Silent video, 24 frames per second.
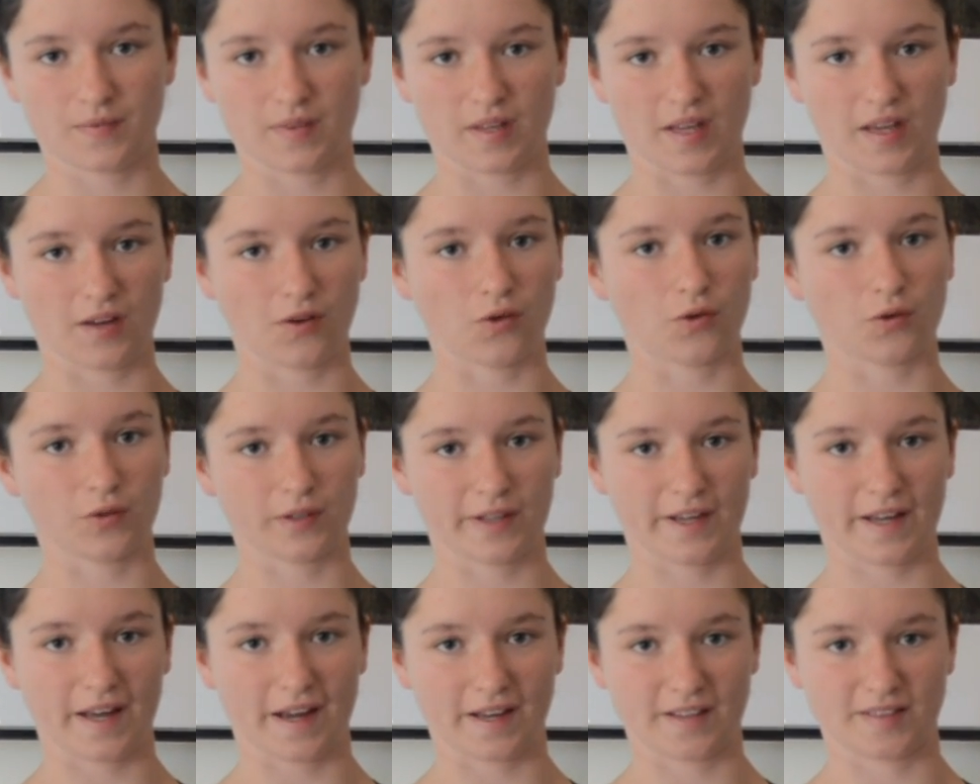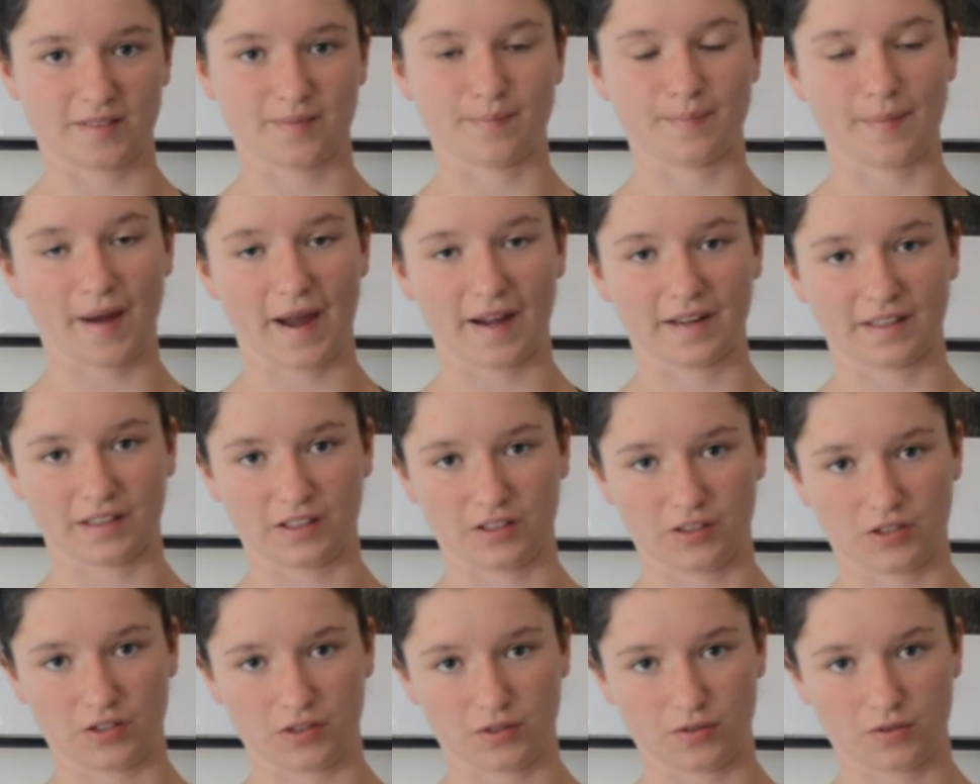It only has
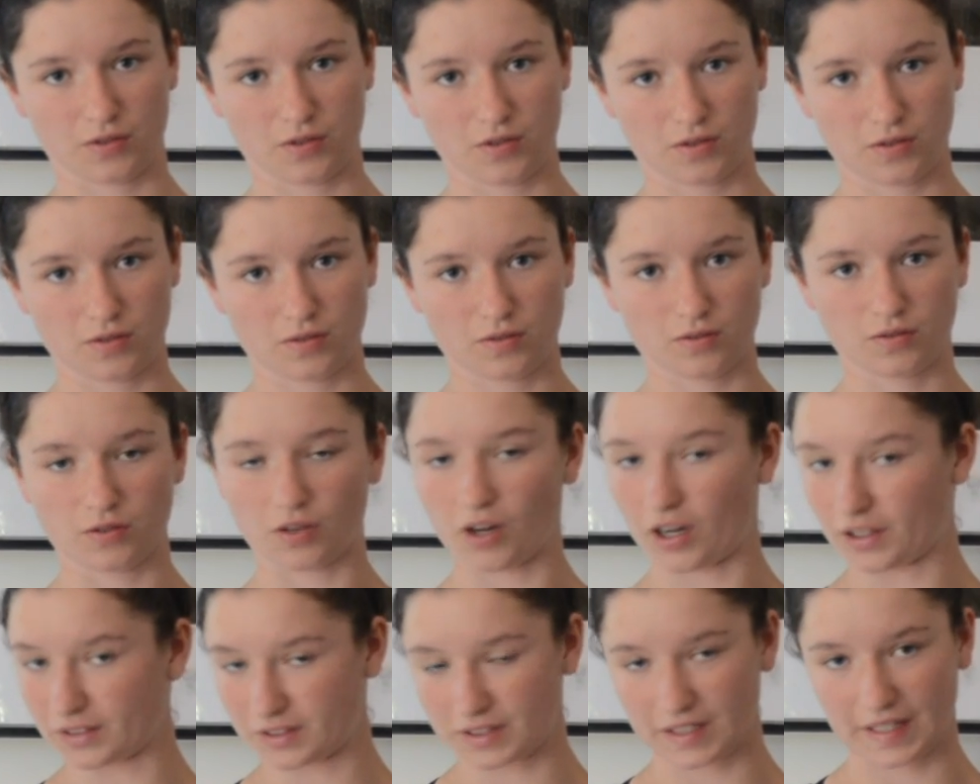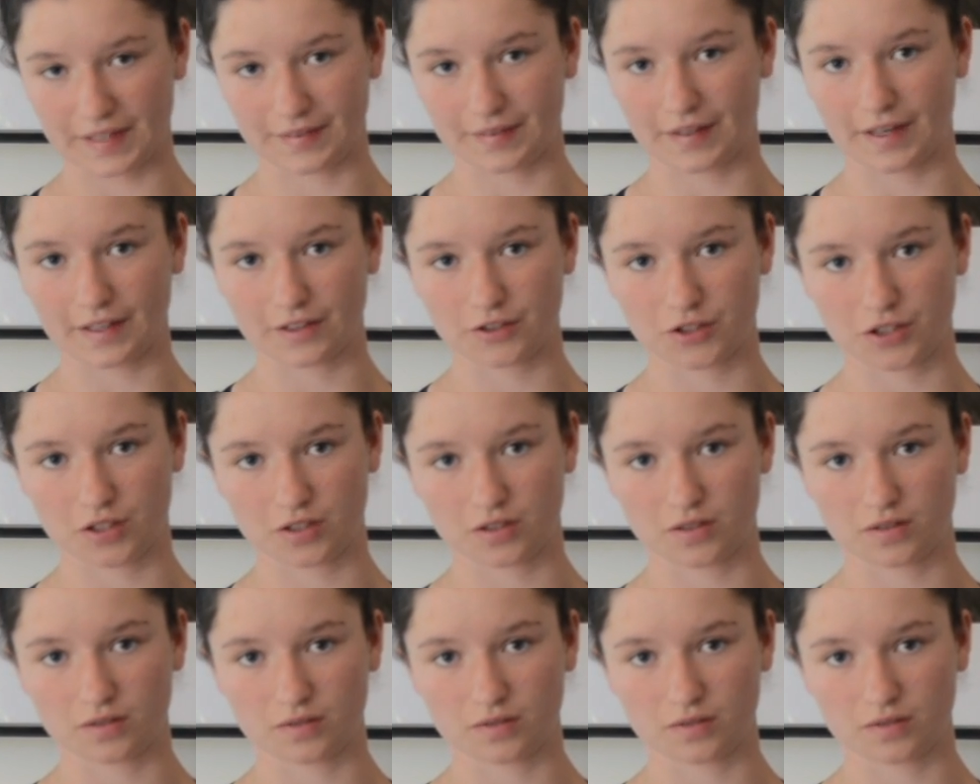magnitude, not direction.